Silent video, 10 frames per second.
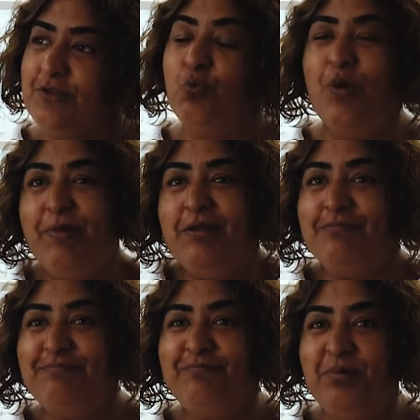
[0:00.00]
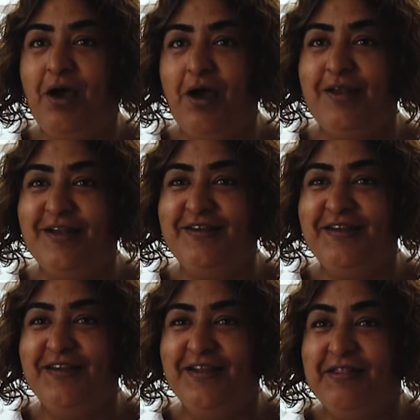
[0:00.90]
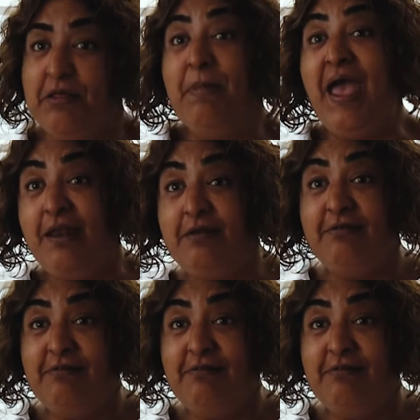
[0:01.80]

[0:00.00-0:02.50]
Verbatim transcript: women behind the men,